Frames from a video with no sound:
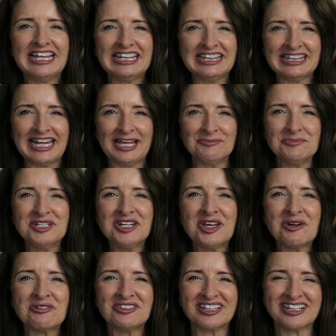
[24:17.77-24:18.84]
Let me
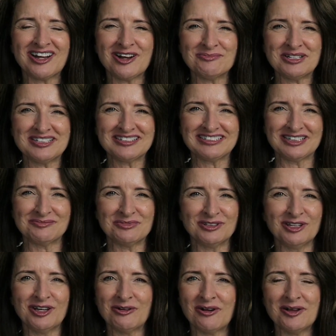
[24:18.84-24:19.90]
know in the comments down
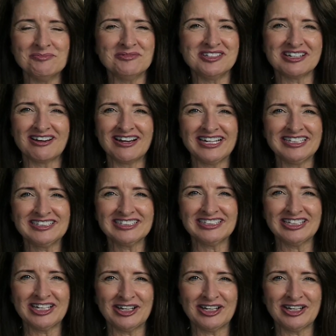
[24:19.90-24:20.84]
below. I'm dying to